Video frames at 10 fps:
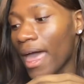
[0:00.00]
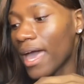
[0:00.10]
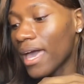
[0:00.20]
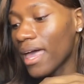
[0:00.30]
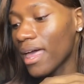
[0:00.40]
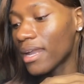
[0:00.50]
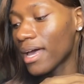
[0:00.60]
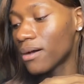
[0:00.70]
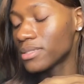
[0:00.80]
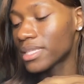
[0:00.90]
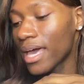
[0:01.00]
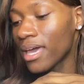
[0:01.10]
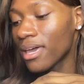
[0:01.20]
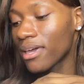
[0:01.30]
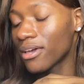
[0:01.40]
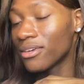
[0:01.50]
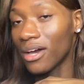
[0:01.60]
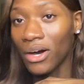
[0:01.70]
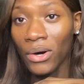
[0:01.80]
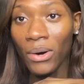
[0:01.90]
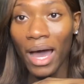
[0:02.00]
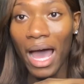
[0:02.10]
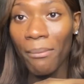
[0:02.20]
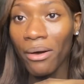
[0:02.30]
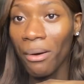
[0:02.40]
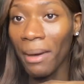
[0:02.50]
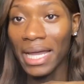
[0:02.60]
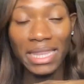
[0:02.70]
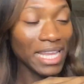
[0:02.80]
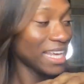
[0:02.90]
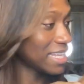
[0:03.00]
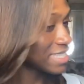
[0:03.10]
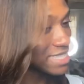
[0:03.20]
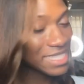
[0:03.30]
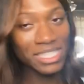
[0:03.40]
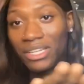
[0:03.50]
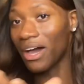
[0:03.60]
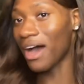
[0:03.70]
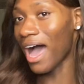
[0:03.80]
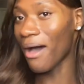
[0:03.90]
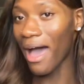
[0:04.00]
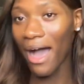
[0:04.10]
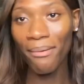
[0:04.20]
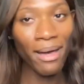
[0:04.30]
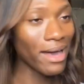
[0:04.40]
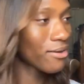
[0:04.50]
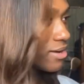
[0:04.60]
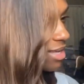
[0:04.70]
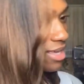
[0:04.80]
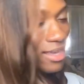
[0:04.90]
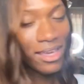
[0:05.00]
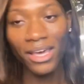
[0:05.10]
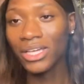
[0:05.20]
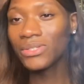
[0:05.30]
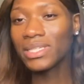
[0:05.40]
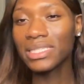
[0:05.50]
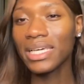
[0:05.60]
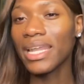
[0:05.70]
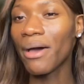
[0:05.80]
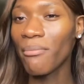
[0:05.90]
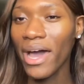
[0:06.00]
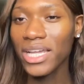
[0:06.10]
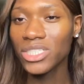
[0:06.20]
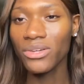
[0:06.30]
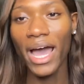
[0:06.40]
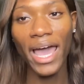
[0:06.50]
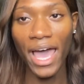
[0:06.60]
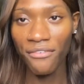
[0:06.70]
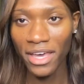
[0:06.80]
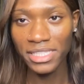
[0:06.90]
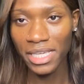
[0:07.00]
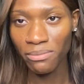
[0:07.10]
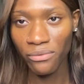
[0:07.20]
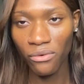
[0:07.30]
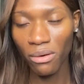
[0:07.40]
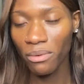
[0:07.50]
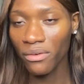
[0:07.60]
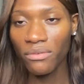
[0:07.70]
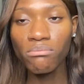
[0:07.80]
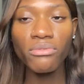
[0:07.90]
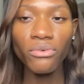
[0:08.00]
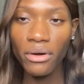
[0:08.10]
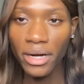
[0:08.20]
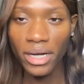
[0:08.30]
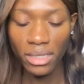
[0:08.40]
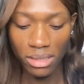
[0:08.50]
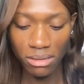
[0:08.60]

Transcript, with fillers: and I was like, yo, how am I gonna make this? You know, how, how am I gonna do this thing? Now, mind you, I have had sex before, be, even before